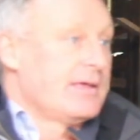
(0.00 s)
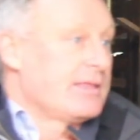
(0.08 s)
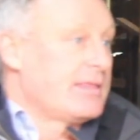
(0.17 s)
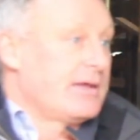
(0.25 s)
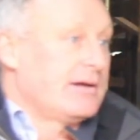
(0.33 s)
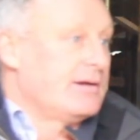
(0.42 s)

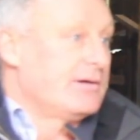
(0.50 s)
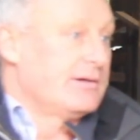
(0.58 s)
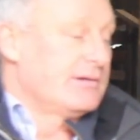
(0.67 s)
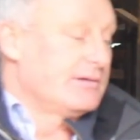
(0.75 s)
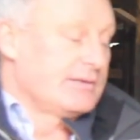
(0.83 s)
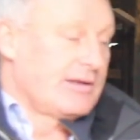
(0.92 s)
There
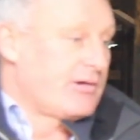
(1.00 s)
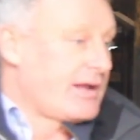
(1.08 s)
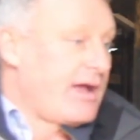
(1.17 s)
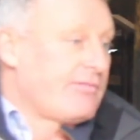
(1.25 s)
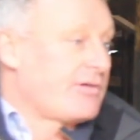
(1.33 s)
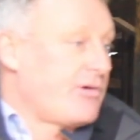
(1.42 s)
are
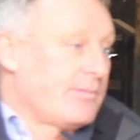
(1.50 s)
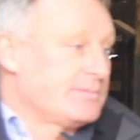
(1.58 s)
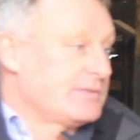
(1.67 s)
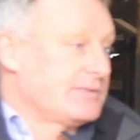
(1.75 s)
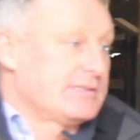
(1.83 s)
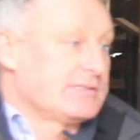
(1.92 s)
cover
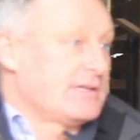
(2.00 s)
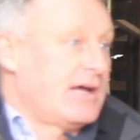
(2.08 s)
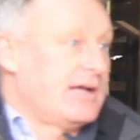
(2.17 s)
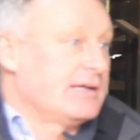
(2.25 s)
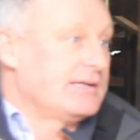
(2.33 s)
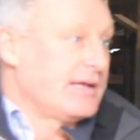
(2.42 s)
crops
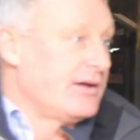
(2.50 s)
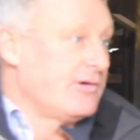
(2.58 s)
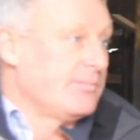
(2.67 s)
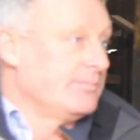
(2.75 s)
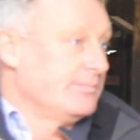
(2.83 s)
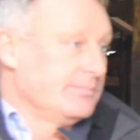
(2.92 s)
designed to
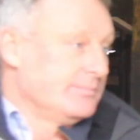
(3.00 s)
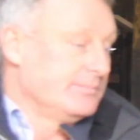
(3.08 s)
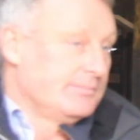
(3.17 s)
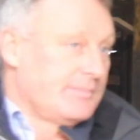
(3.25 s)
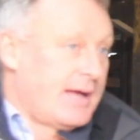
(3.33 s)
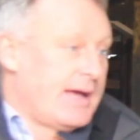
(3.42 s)
help
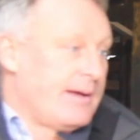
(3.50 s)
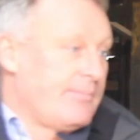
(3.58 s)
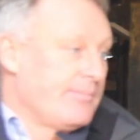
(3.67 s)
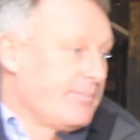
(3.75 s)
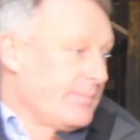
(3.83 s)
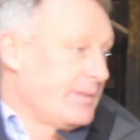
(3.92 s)

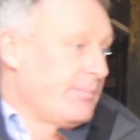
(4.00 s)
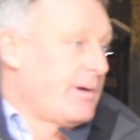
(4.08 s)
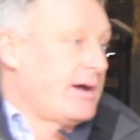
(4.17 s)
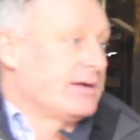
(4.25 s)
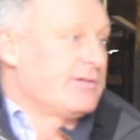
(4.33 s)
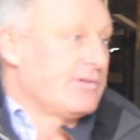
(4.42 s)
the
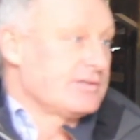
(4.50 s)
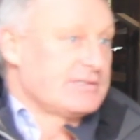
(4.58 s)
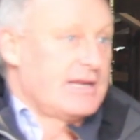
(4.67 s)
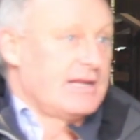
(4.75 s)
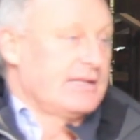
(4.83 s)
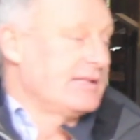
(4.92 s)

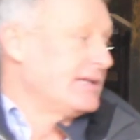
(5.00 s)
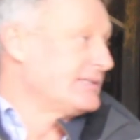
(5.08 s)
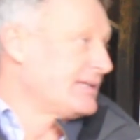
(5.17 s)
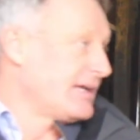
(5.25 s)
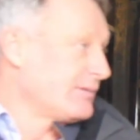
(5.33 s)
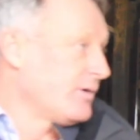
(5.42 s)
biodiversity in the
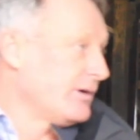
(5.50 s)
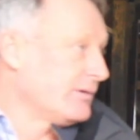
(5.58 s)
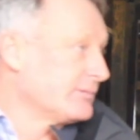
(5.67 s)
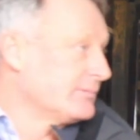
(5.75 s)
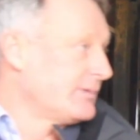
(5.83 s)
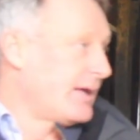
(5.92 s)
insect world.
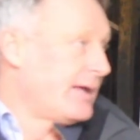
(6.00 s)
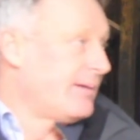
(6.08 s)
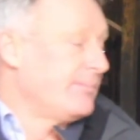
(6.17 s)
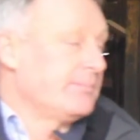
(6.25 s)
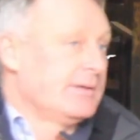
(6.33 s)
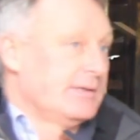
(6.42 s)

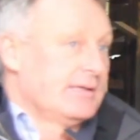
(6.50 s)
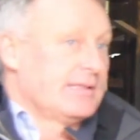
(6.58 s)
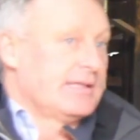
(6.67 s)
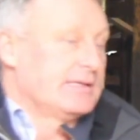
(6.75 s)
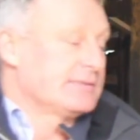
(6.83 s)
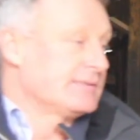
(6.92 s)

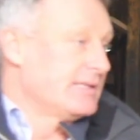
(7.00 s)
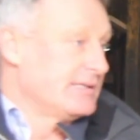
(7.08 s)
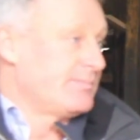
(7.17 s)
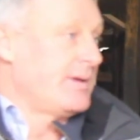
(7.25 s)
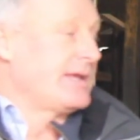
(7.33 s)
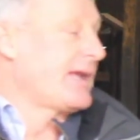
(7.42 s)
There's
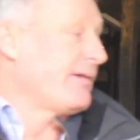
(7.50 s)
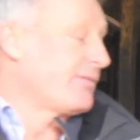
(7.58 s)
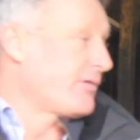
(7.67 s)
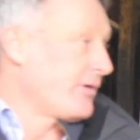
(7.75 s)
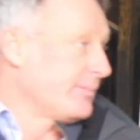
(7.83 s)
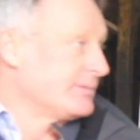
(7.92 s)
bee cover
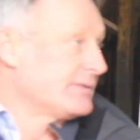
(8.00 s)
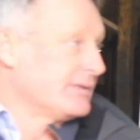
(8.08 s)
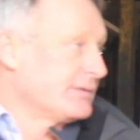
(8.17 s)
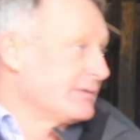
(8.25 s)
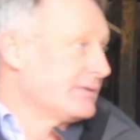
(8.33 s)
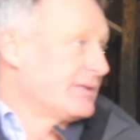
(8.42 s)
crops
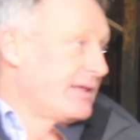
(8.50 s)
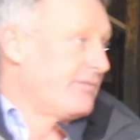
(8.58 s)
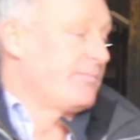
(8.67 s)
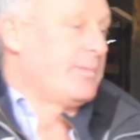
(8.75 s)
to give